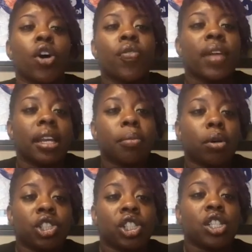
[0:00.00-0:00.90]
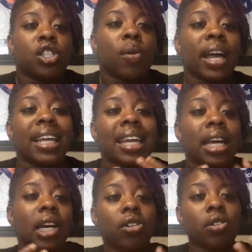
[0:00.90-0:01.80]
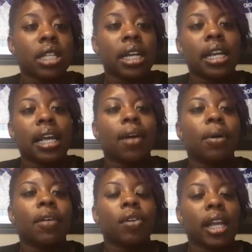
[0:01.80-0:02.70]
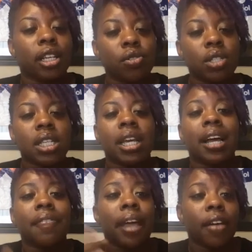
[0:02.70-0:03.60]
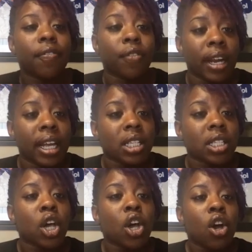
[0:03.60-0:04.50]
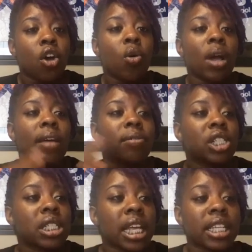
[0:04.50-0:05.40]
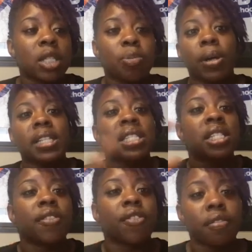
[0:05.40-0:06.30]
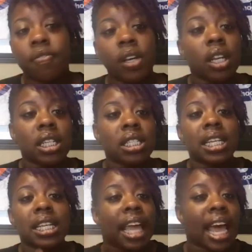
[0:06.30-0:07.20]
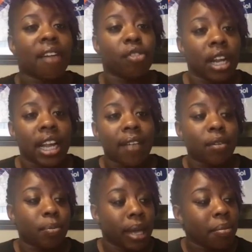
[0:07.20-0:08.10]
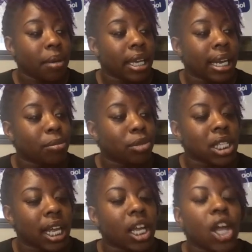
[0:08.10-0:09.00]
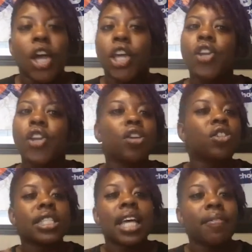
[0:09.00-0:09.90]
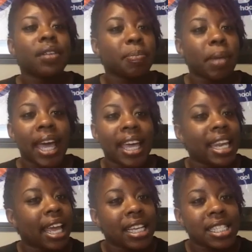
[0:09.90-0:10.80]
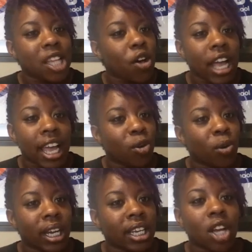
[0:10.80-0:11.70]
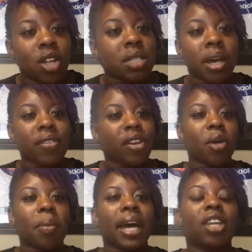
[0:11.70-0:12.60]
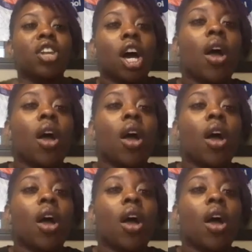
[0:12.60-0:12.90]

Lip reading: know that emotion, so I can't understand it. However, like you said, I've had friends who have just expressed different feelings that after they have a baby. And I'm just like, you just having a bad day. It's okay, Queen. Don't smother nobody,